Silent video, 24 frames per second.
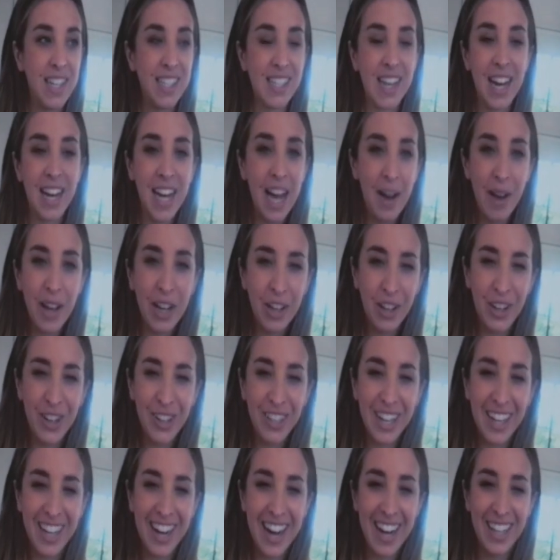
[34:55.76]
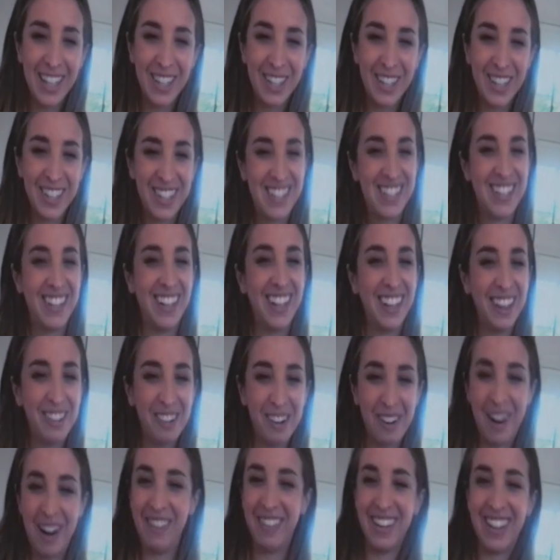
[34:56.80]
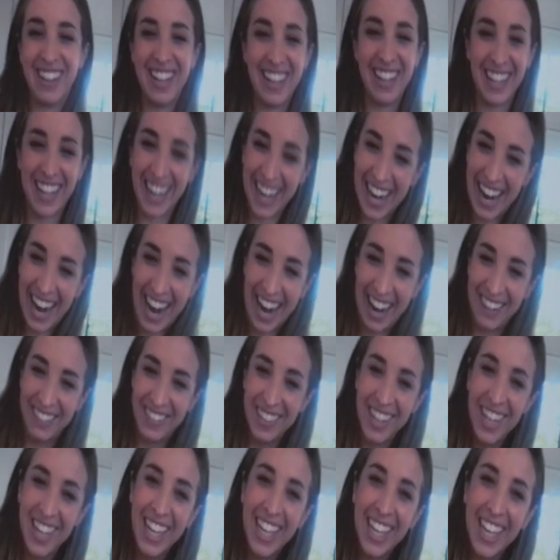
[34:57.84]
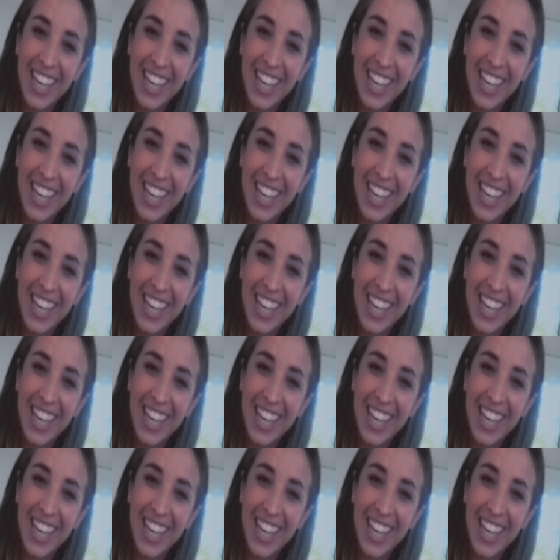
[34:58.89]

that's kind of how I cook. I kind of just throw everything that I have